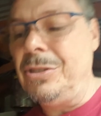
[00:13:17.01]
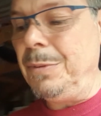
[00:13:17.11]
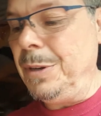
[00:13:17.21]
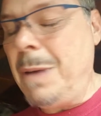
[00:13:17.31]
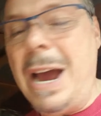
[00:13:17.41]
So
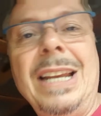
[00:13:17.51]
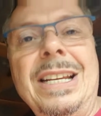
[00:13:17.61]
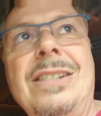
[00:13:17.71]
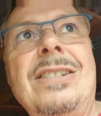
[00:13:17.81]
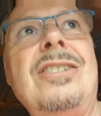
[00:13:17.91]
when you buy
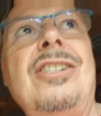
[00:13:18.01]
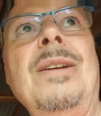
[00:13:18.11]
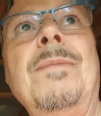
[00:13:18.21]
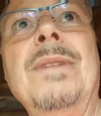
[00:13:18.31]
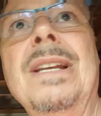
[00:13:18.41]
these
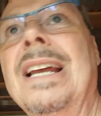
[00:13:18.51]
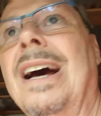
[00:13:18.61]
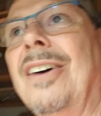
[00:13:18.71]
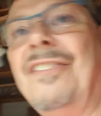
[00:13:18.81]
cheap $5,